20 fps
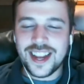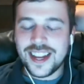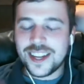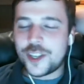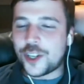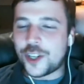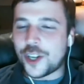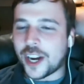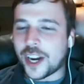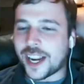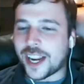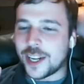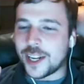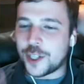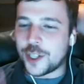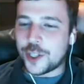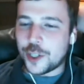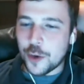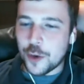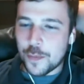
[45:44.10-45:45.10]

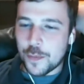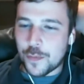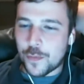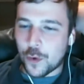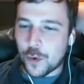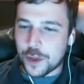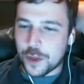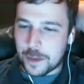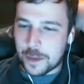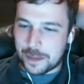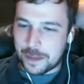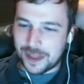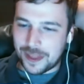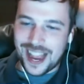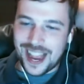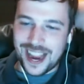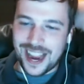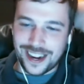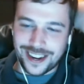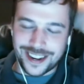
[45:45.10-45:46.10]
Chicken soup for the
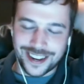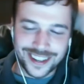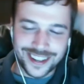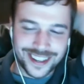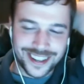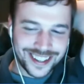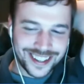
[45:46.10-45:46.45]
blank.